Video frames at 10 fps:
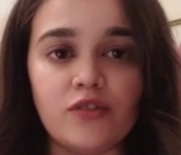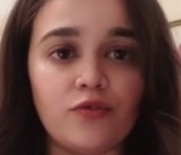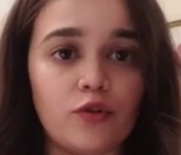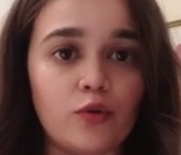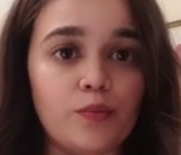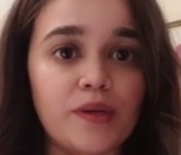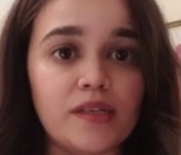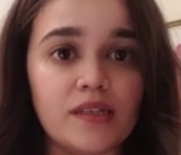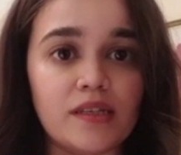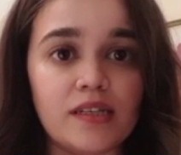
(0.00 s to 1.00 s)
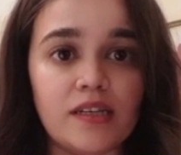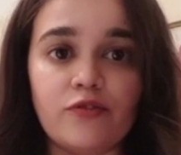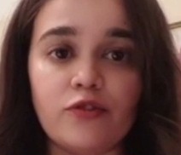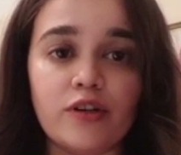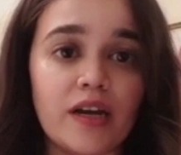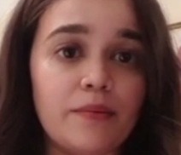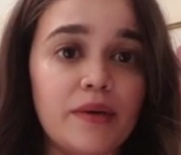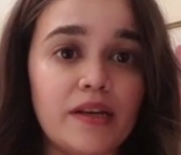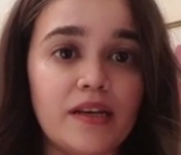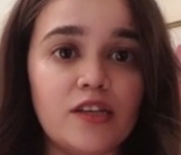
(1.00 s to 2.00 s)
for obesity, for
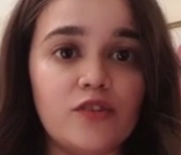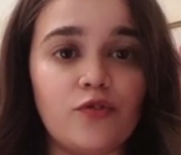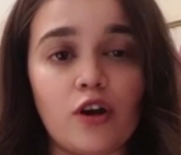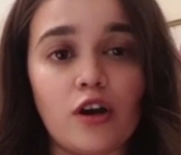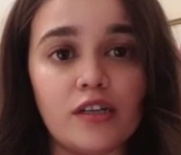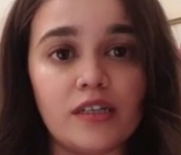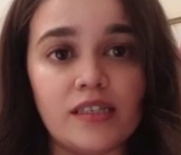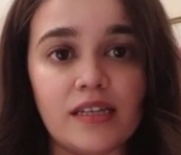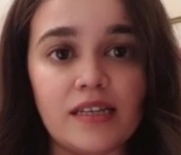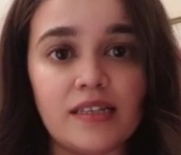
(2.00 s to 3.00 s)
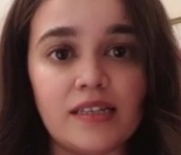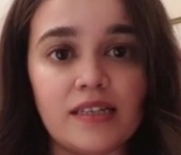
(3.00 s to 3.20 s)
diabetes, for heart disease.